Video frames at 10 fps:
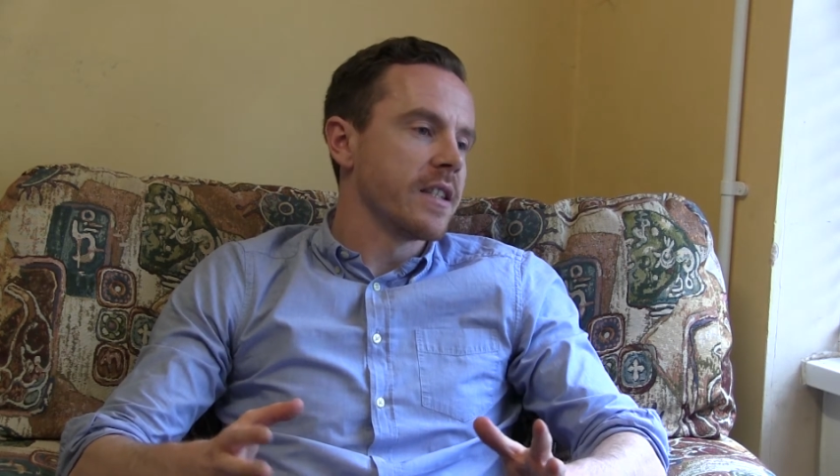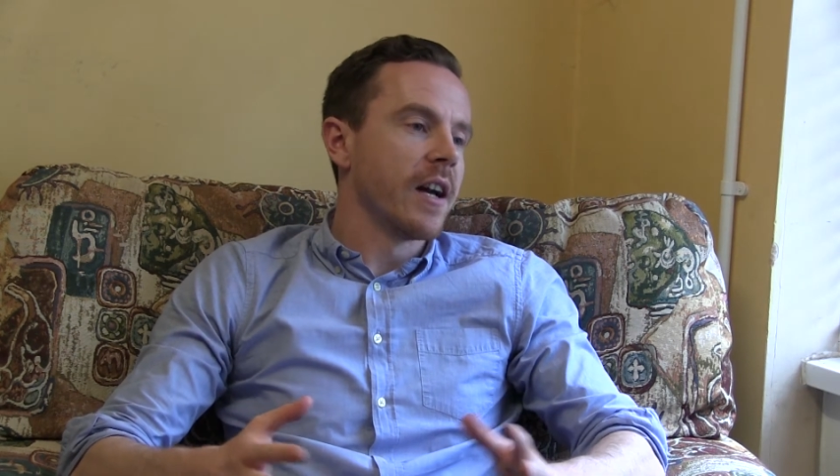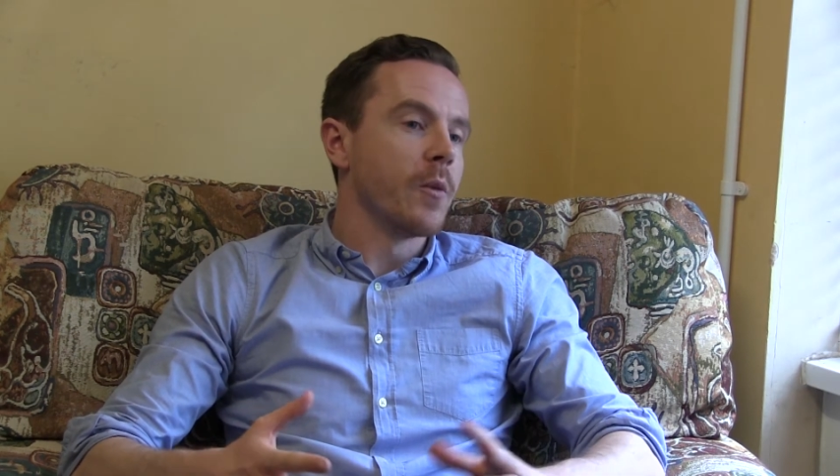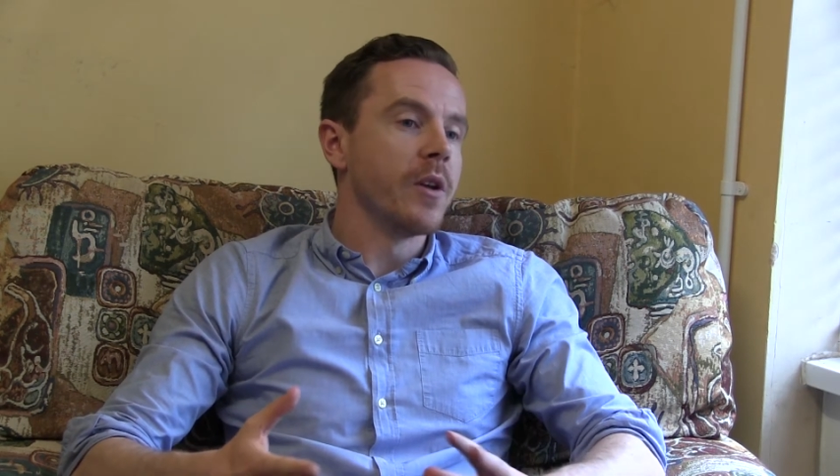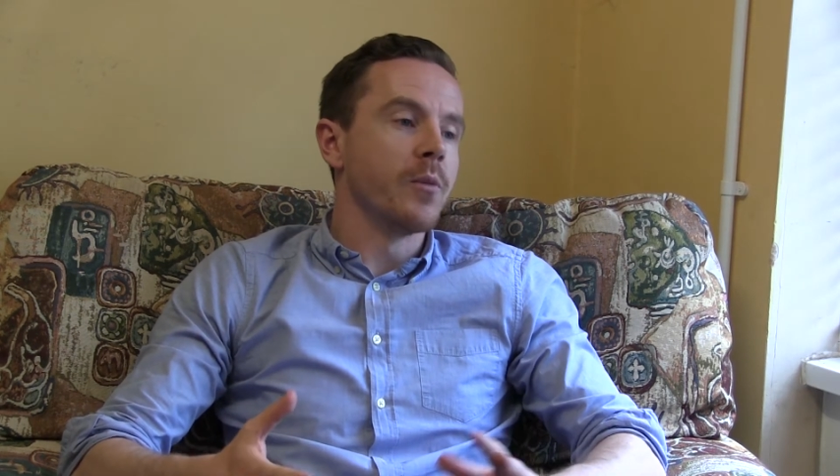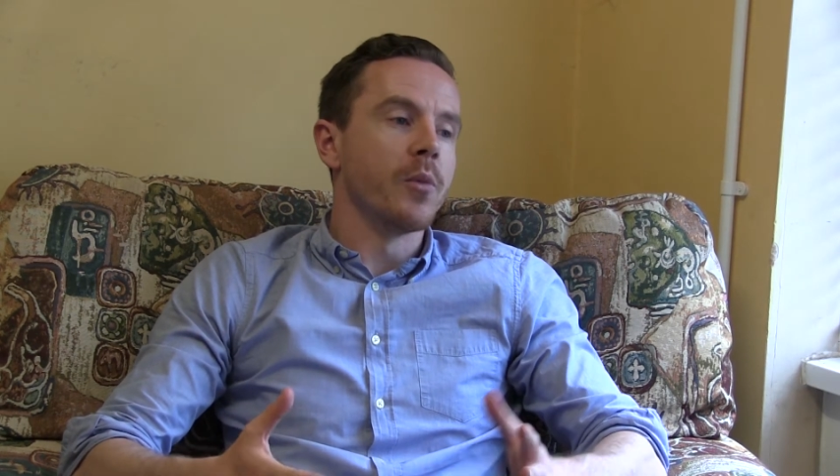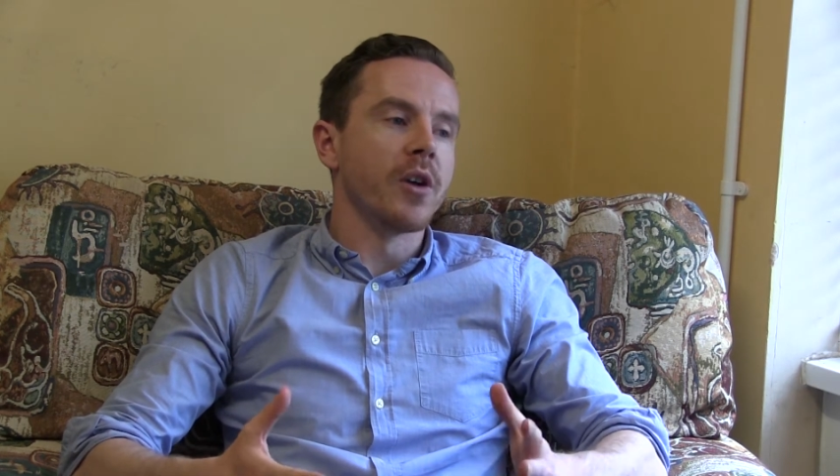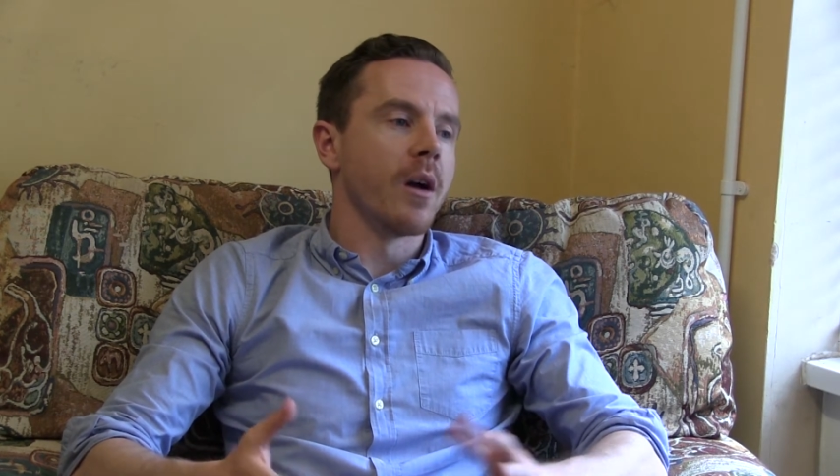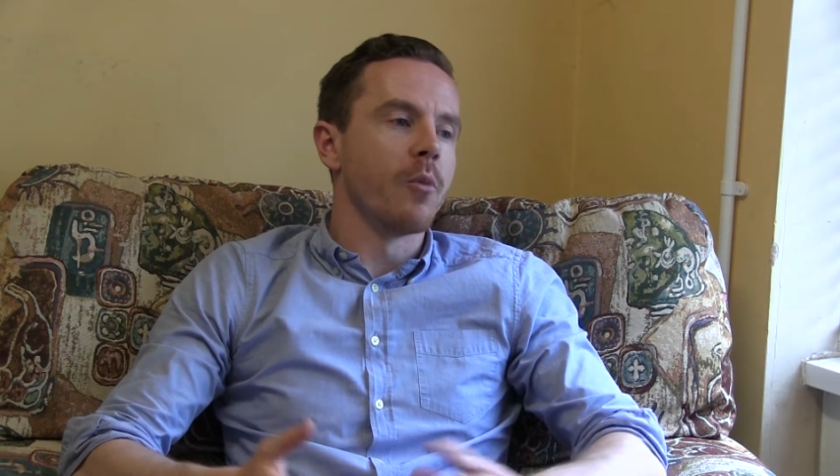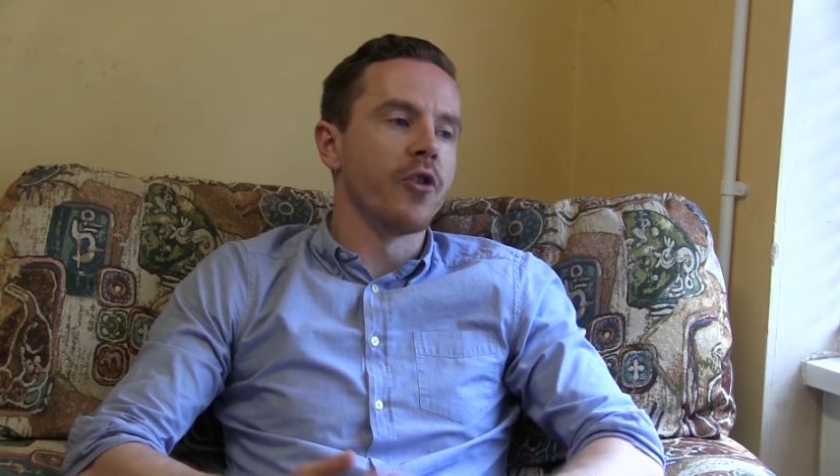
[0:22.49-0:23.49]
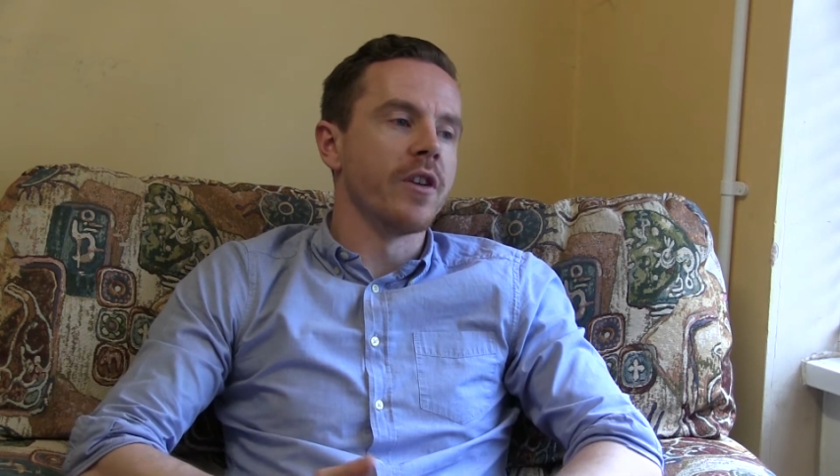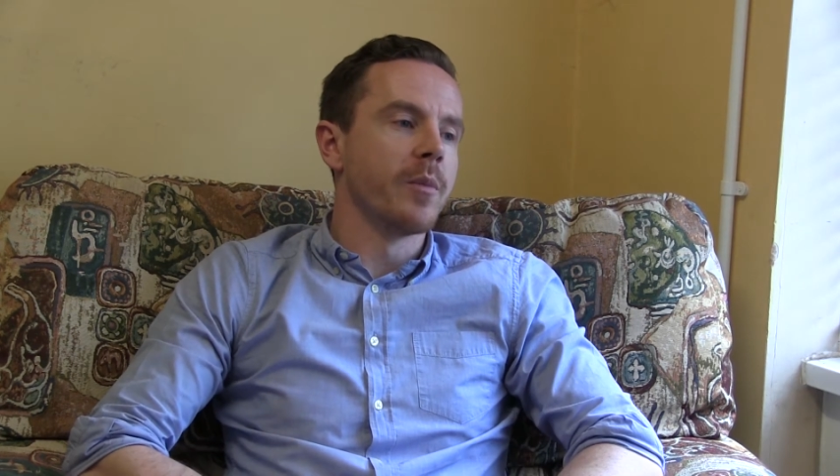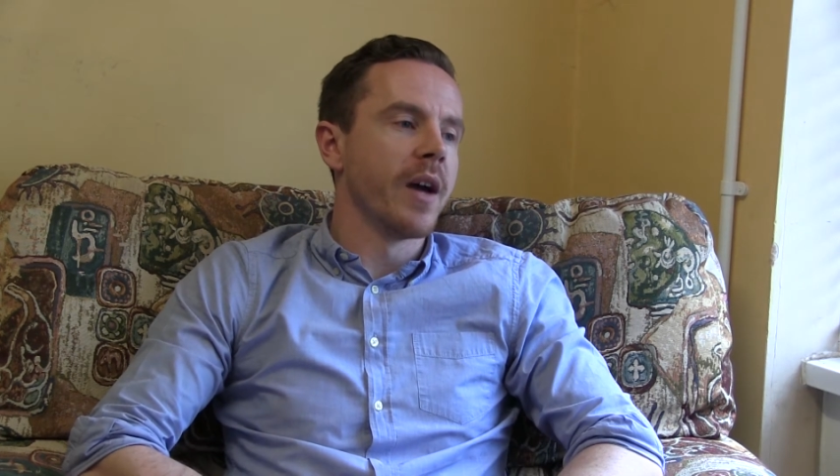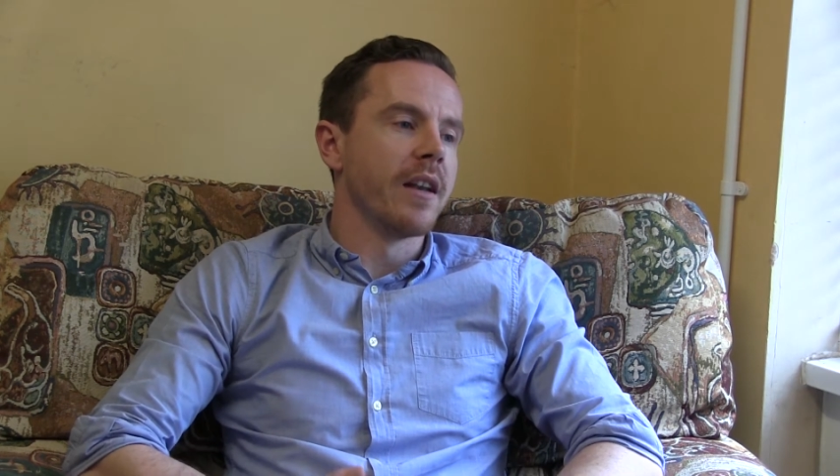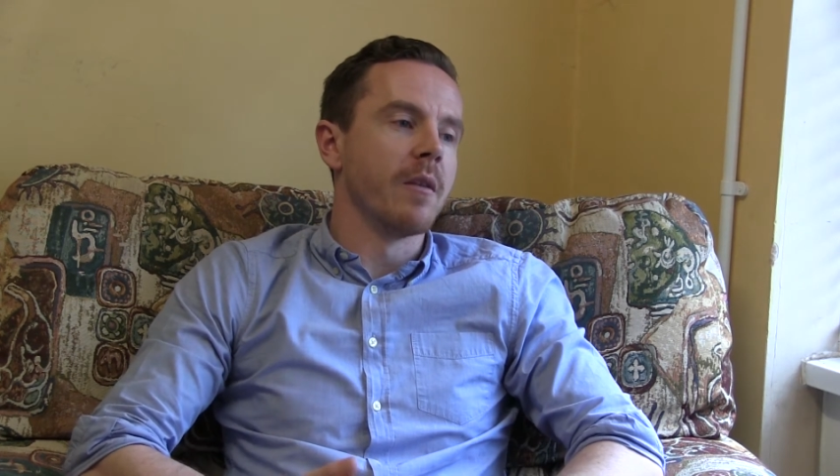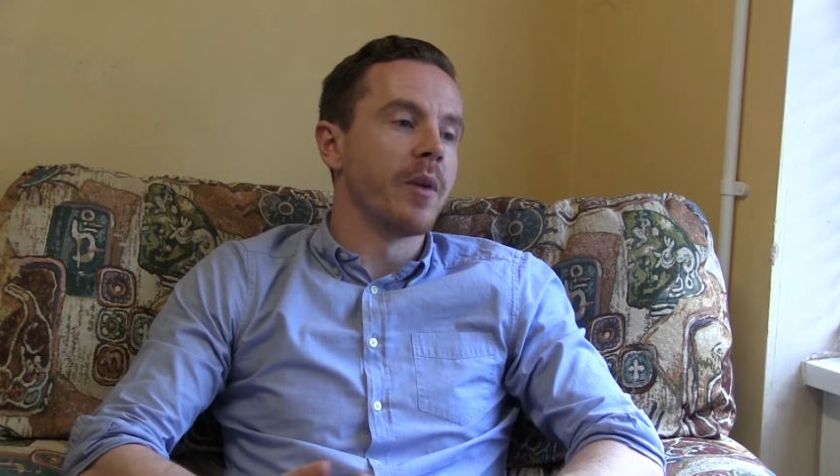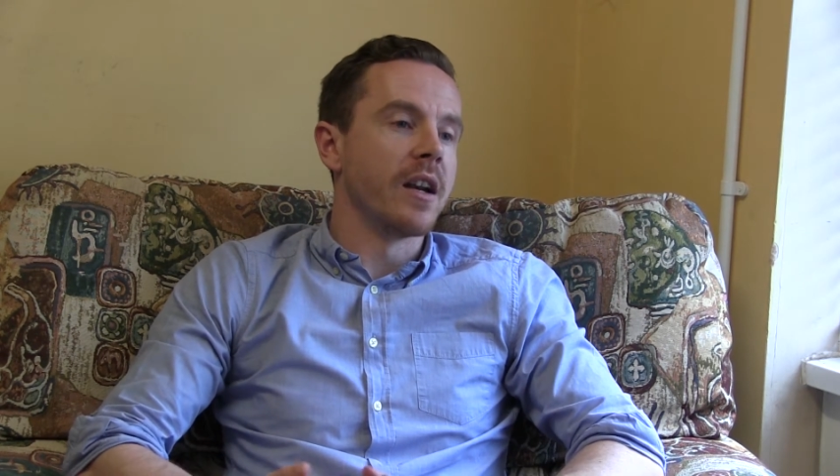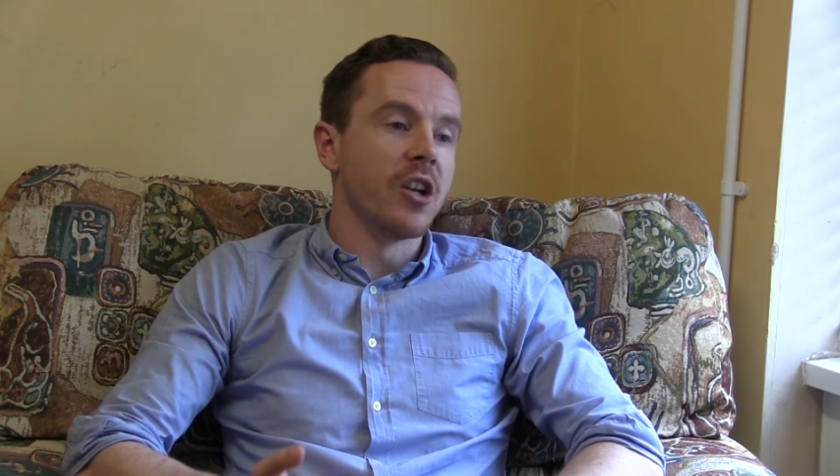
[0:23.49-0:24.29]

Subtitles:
to help people become more independent by